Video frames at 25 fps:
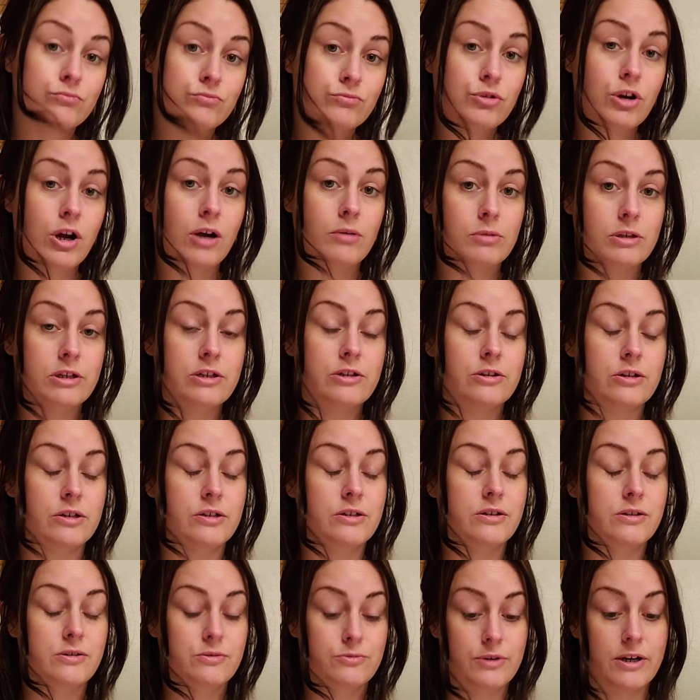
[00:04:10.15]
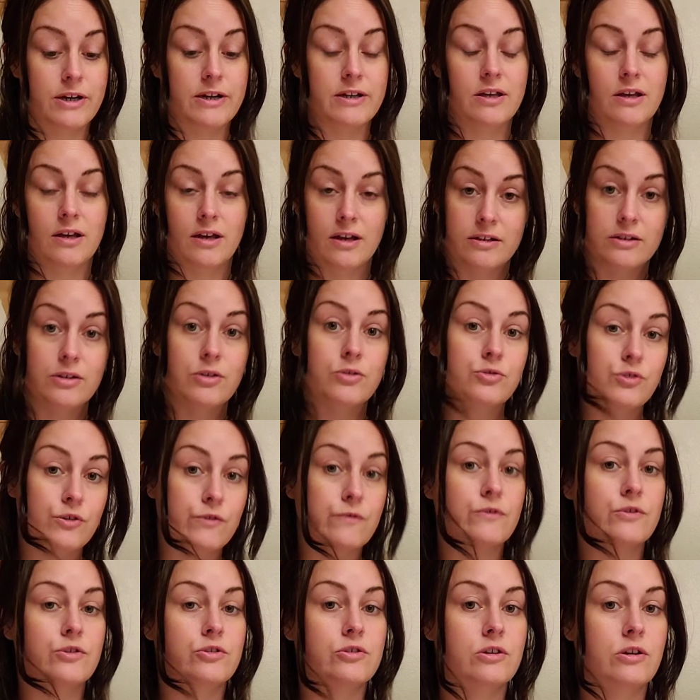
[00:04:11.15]
Probably good, right? I know
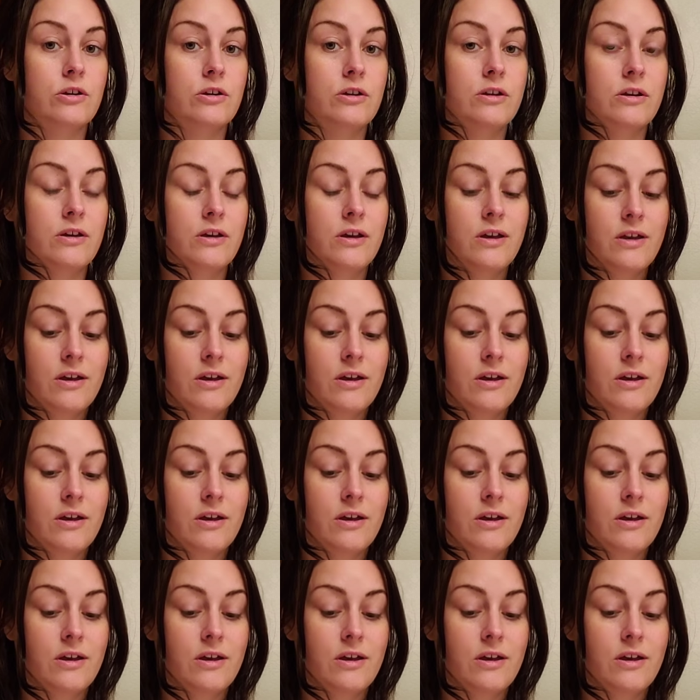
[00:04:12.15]
you feel good.